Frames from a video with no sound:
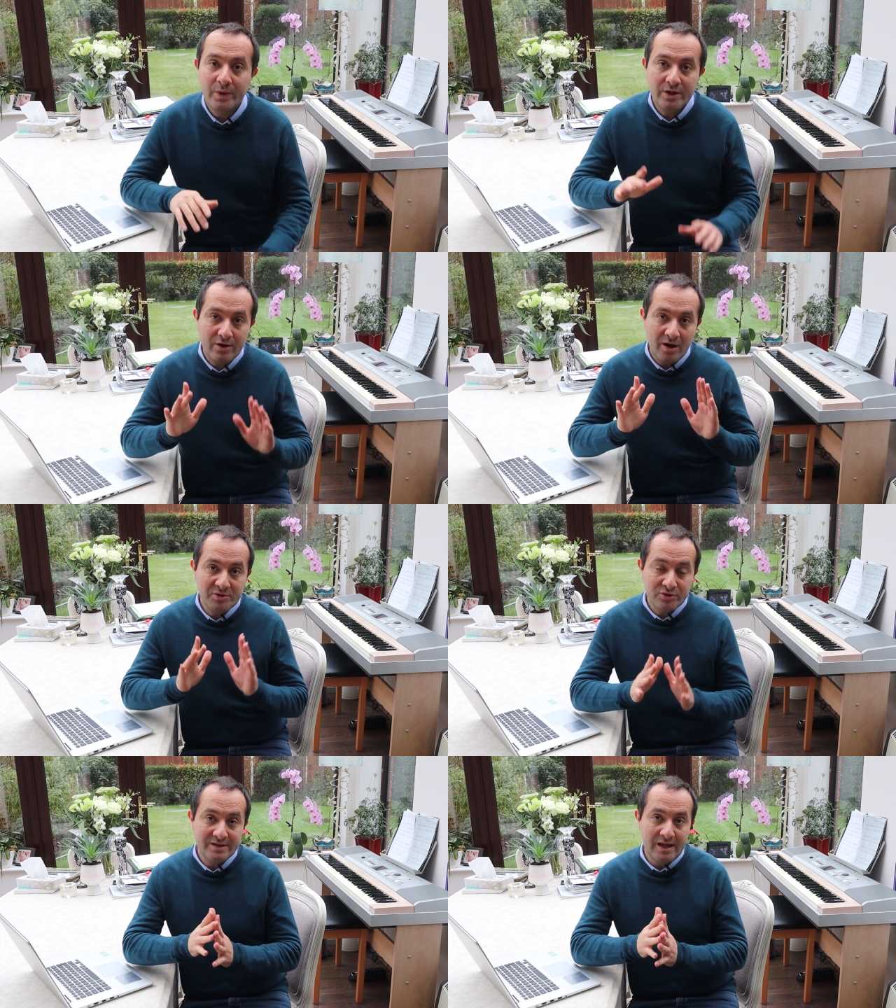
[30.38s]
when you come
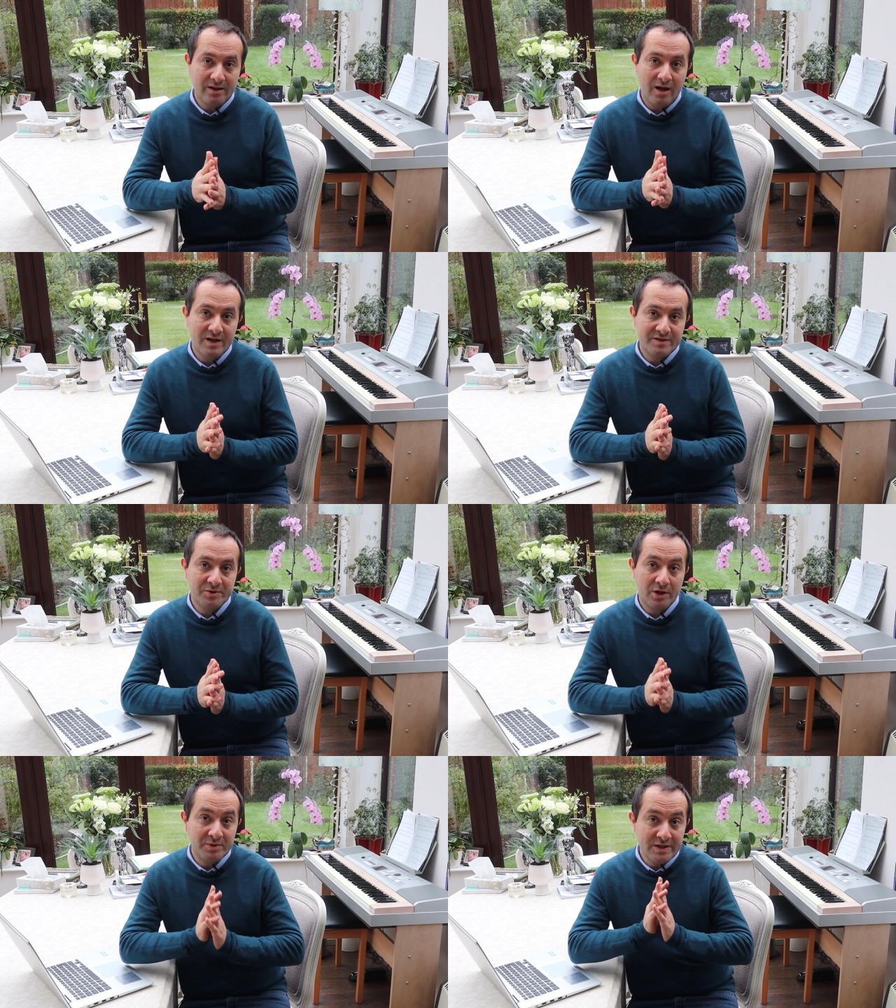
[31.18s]
into the dental
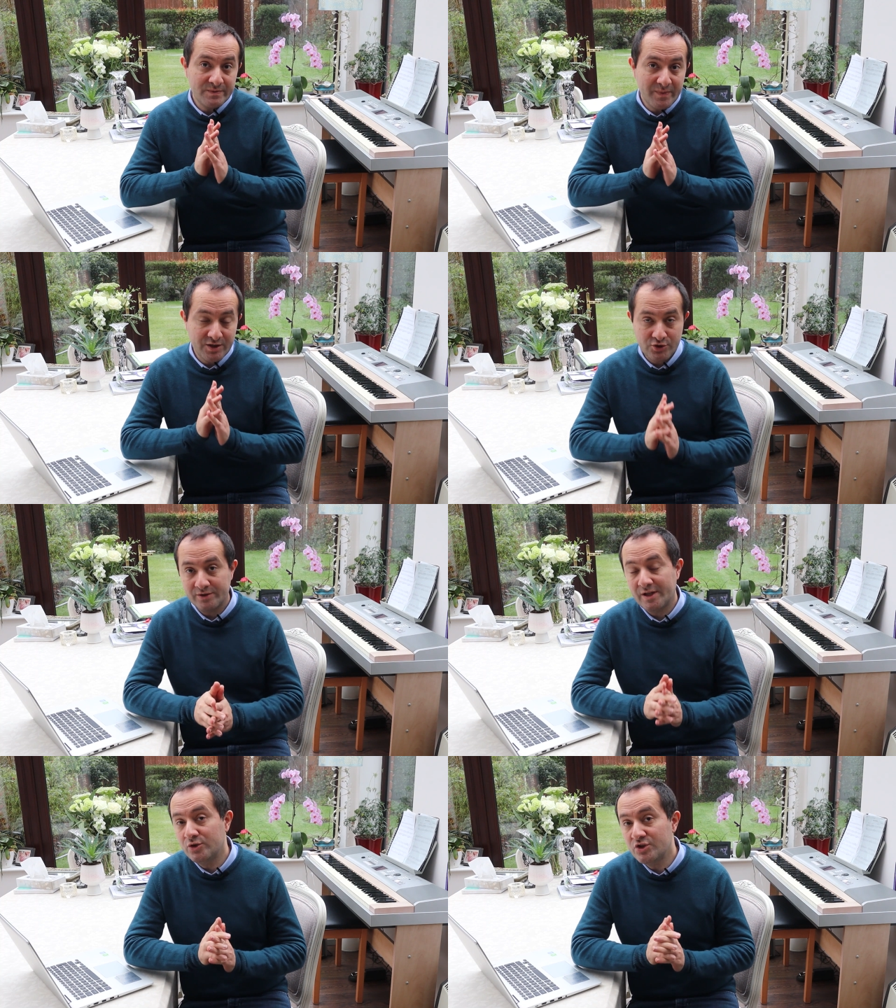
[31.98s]
hospital, please make
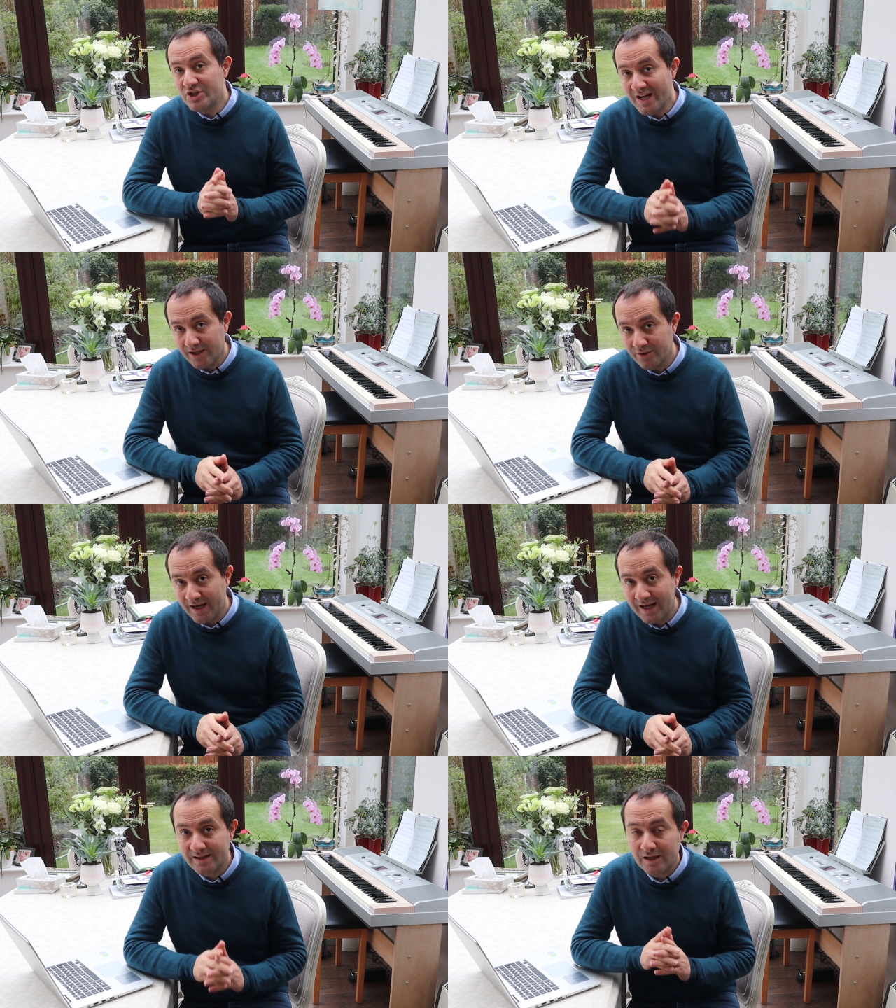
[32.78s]
sure that you gel your
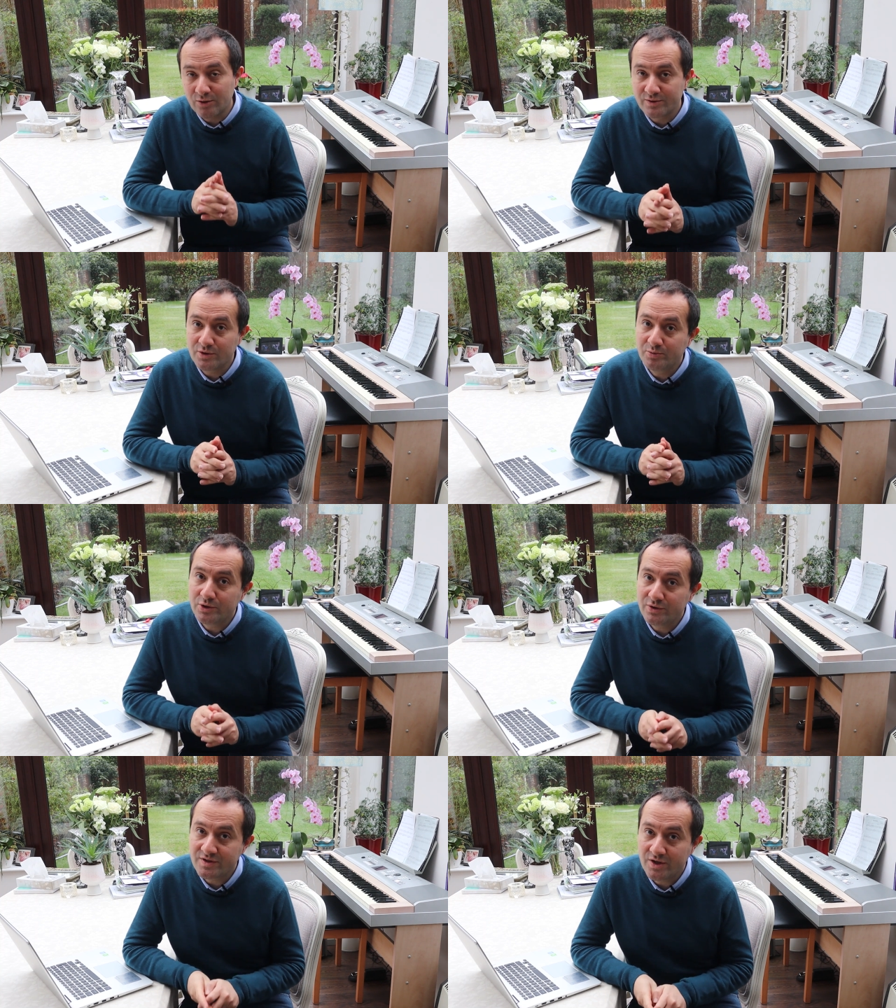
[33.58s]
hand and also
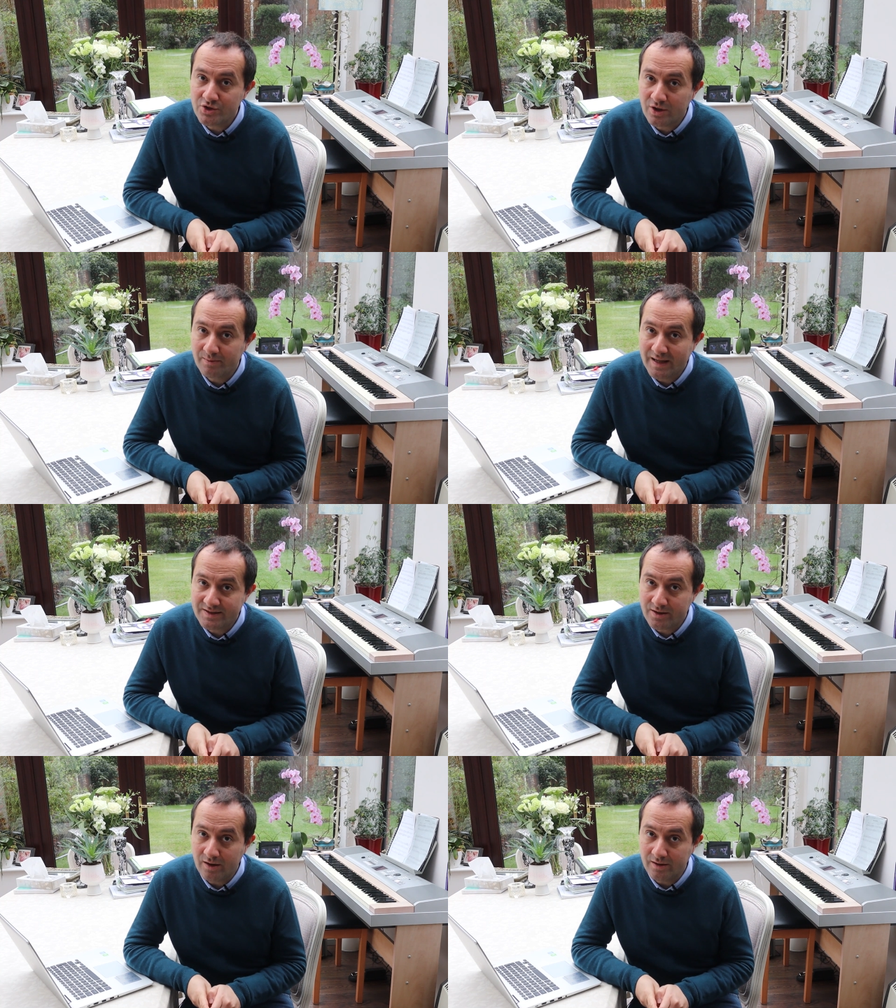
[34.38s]
put your surgical
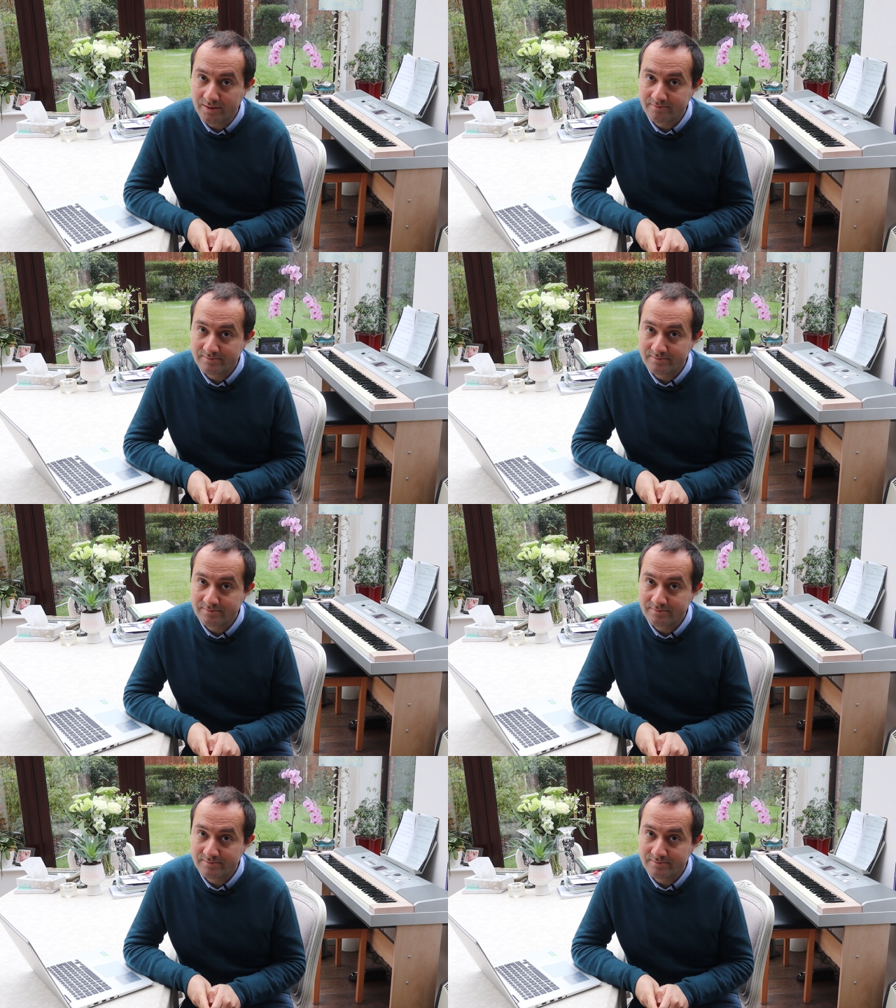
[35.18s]
mask on.